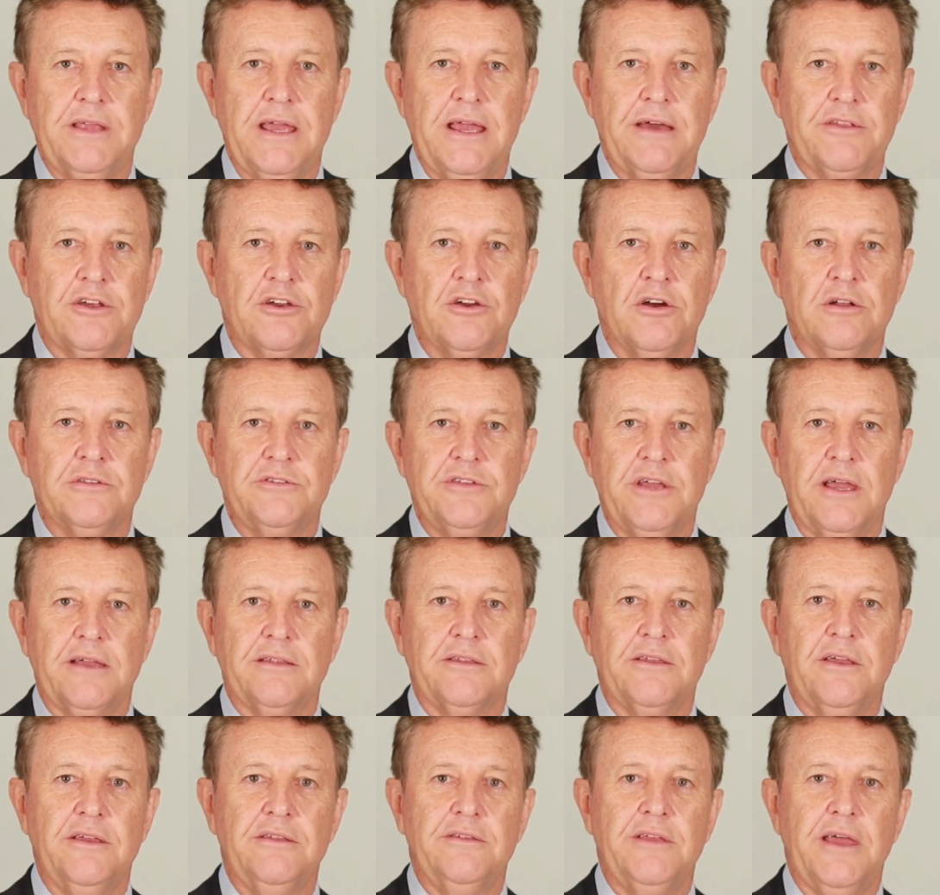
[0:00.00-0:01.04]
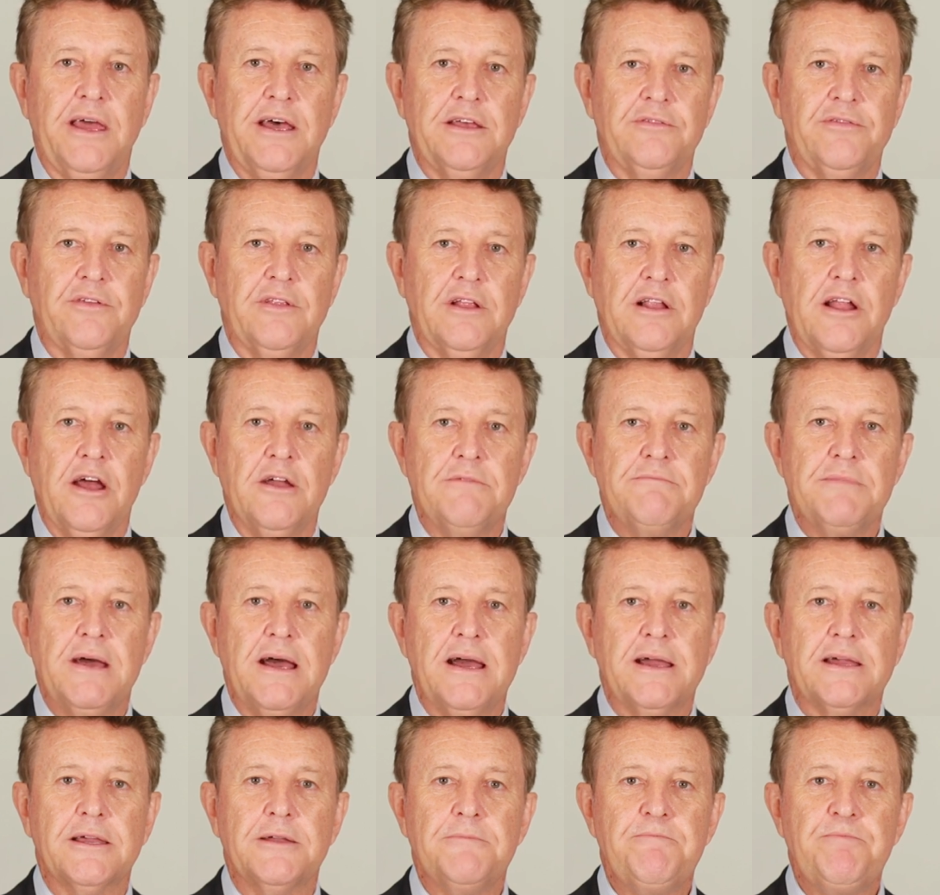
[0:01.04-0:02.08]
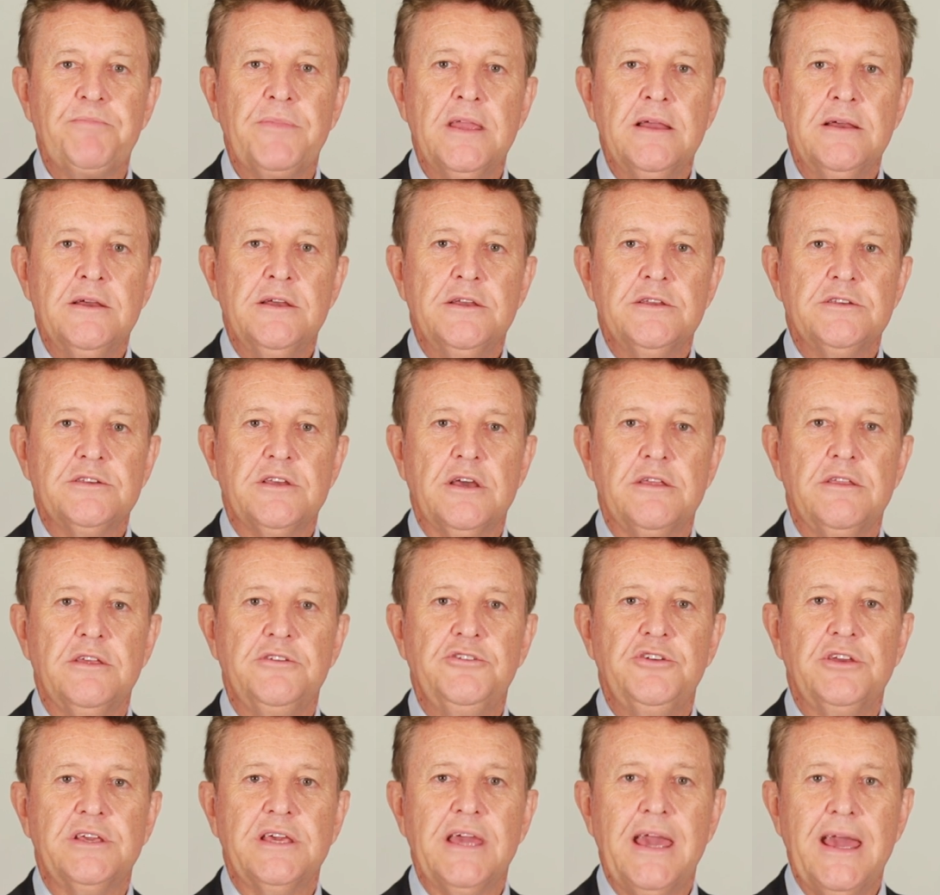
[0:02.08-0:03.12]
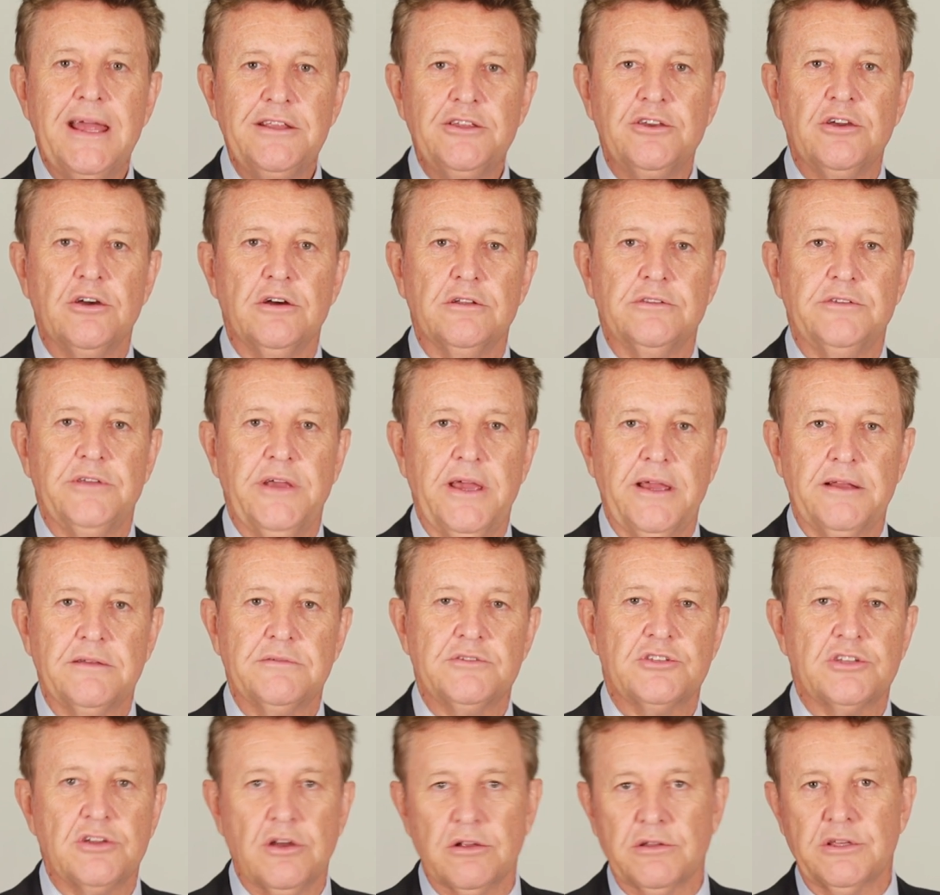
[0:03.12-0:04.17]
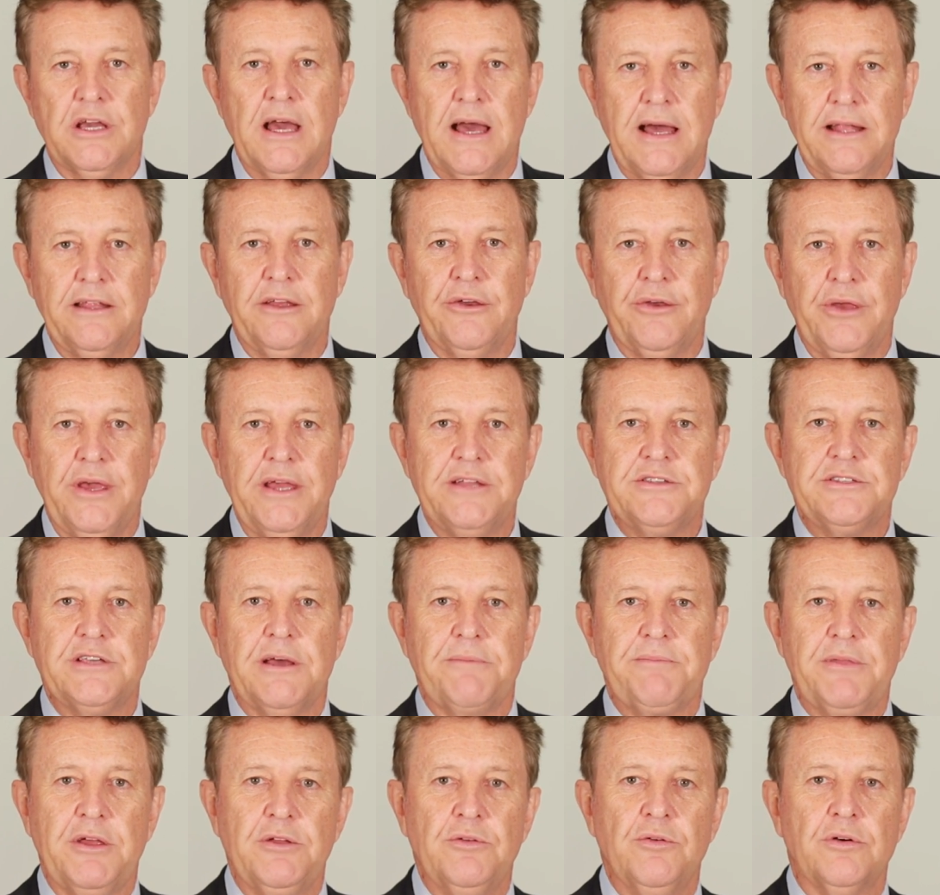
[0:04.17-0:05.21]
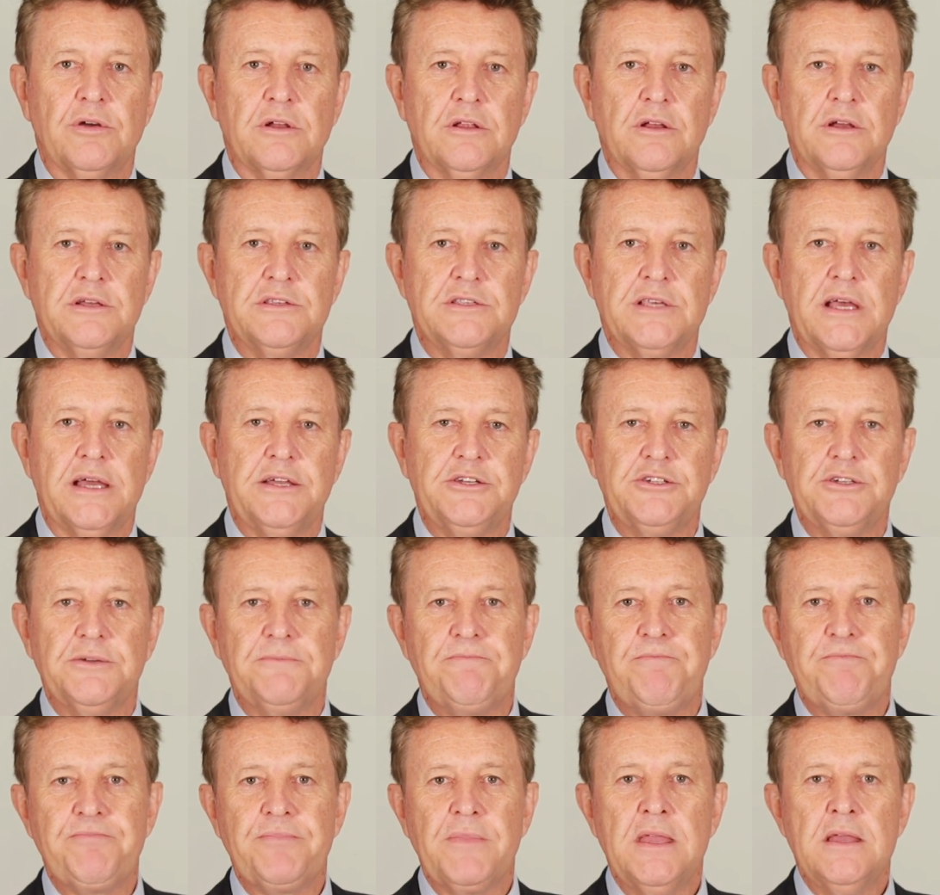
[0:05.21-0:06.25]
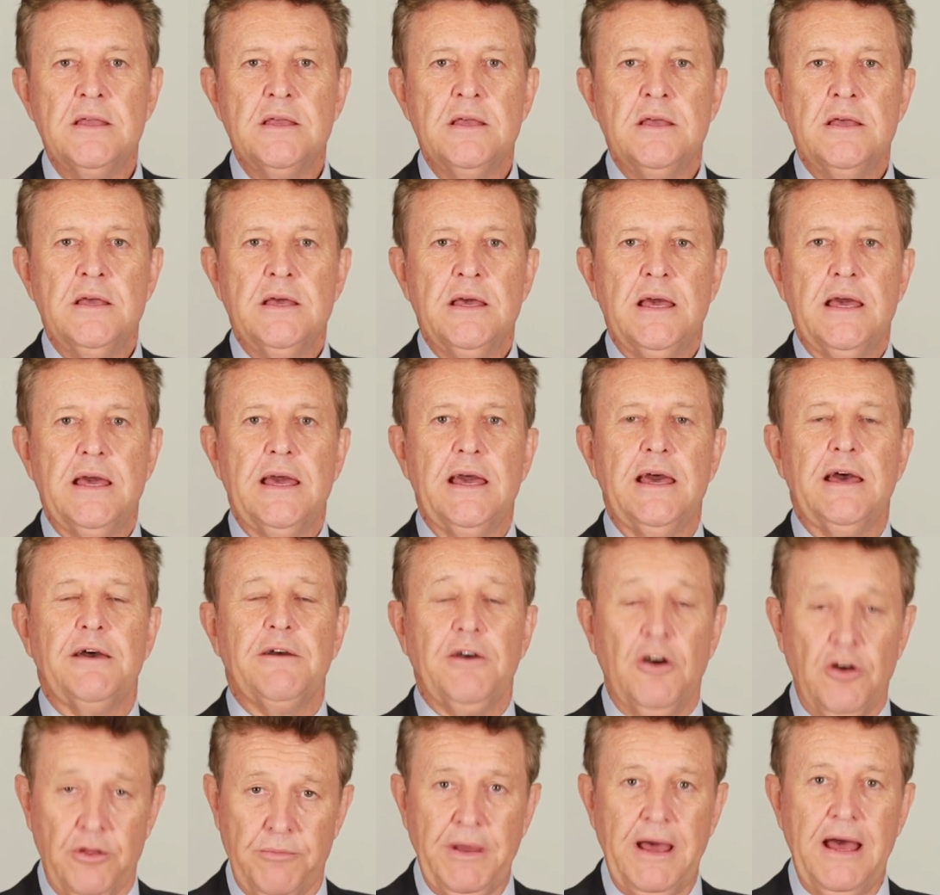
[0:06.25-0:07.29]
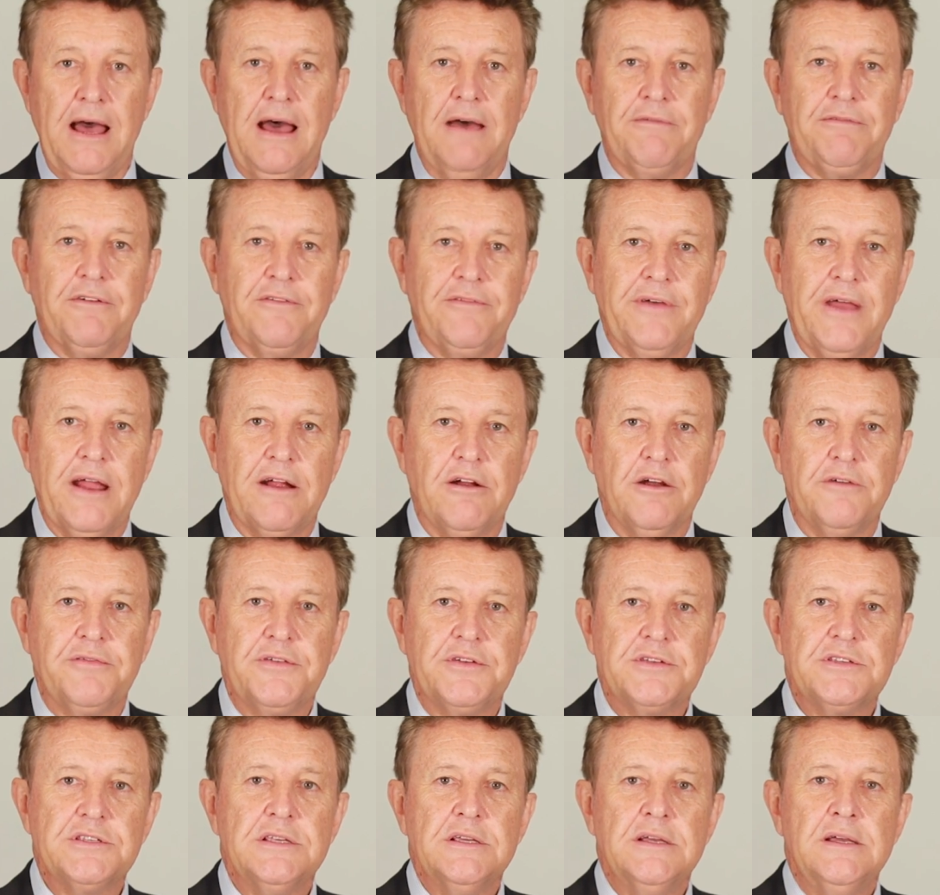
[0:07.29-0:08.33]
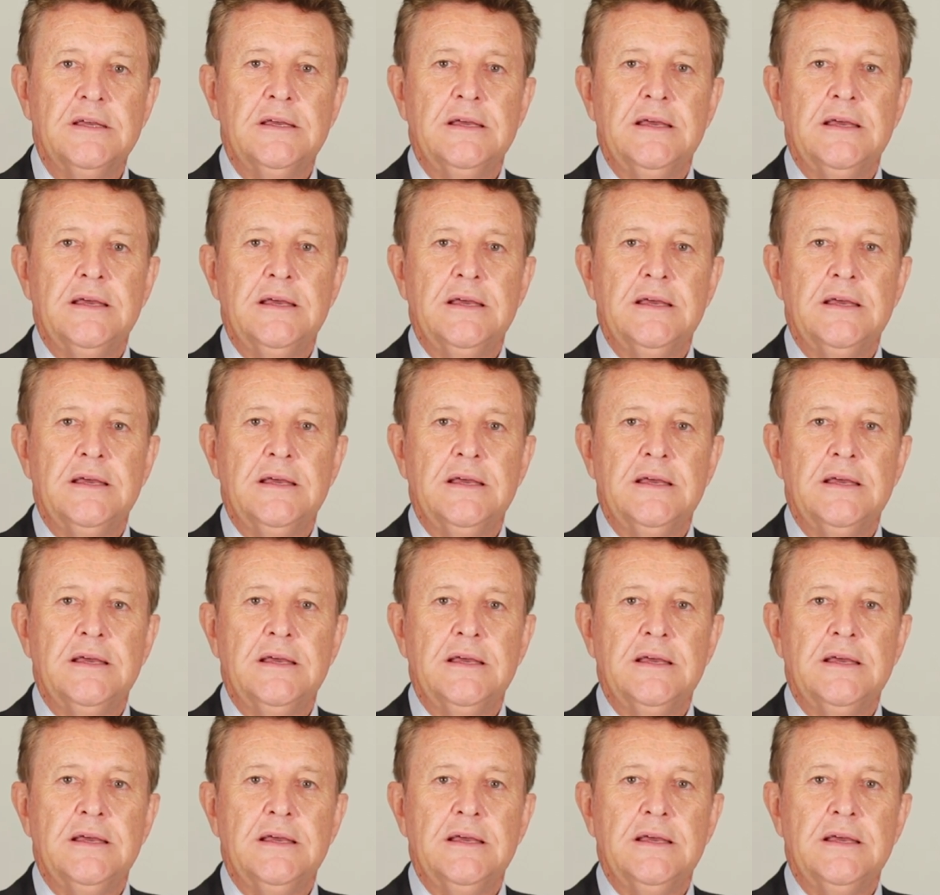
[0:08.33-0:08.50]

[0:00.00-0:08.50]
now, the contact details for the loan market so that you can contact Scott Garner, who heads up that organisation on behalf of our office,